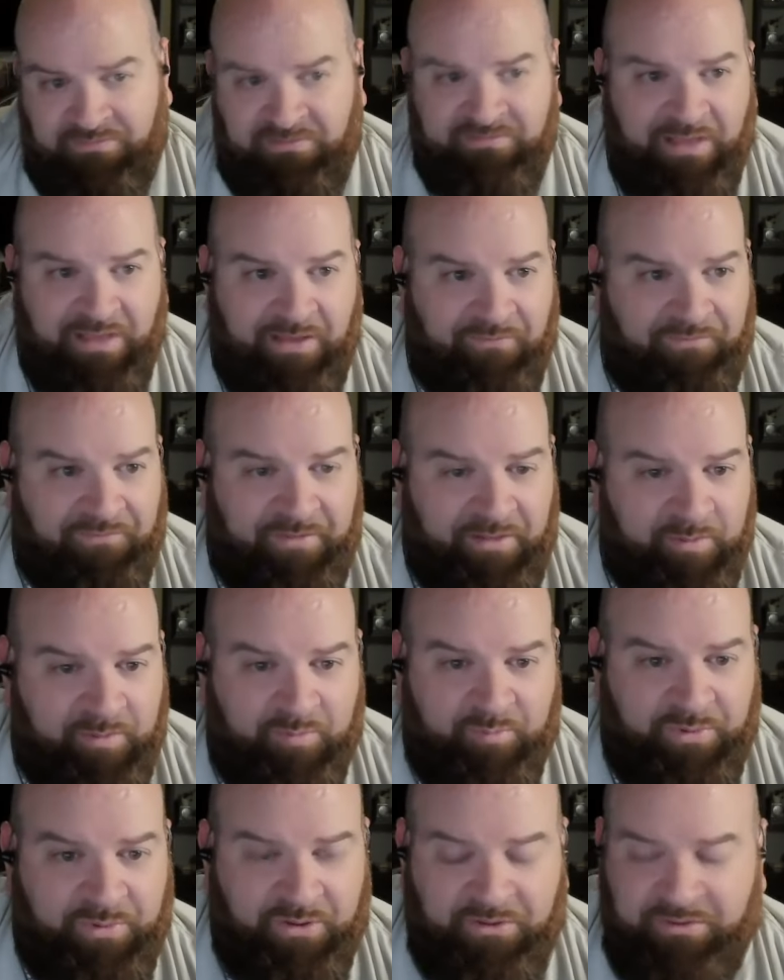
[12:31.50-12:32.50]
She's not filling
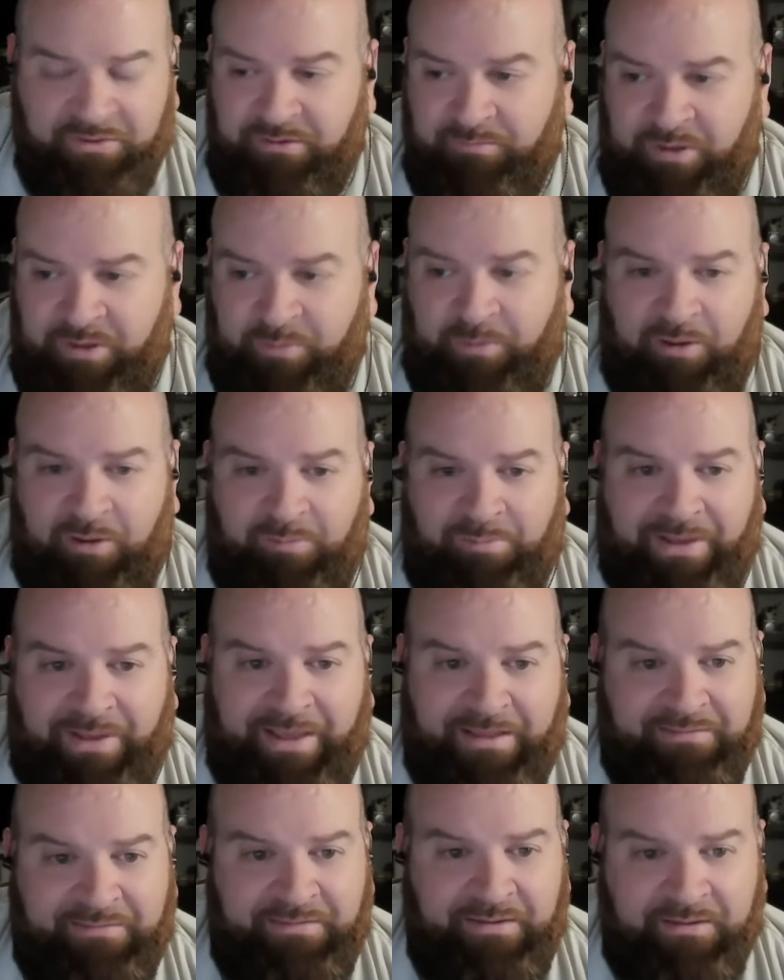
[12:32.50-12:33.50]
the building. People aren't
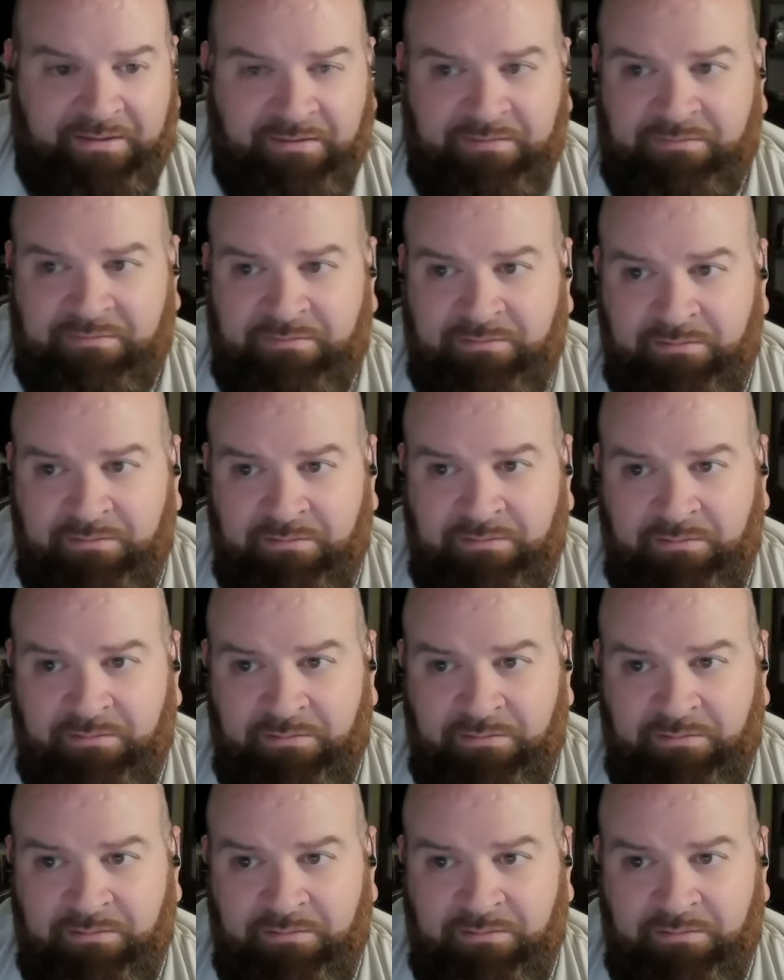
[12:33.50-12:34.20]
buying tickets.